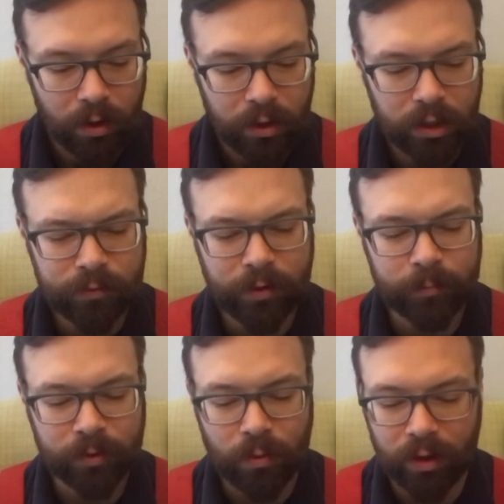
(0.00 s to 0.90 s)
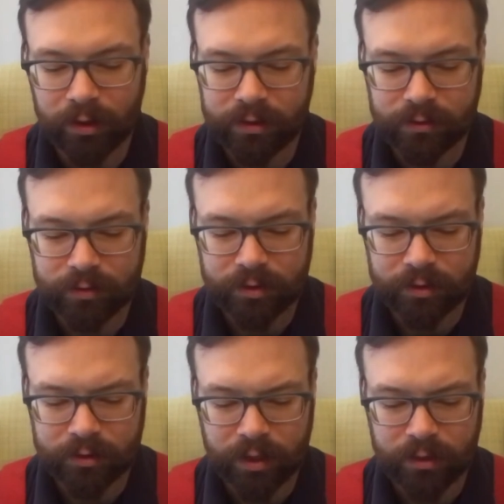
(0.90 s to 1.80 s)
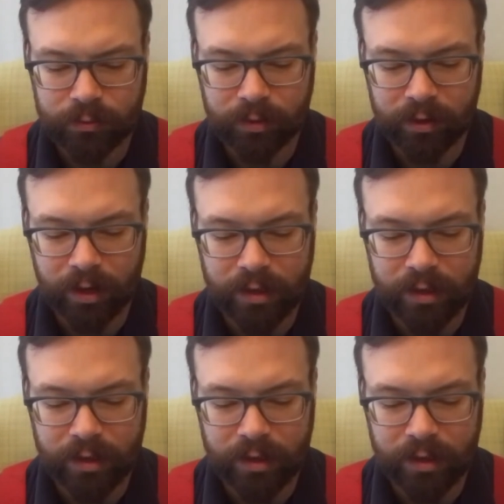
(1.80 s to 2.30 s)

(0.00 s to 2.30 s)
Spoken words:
You develop the qualities of success we are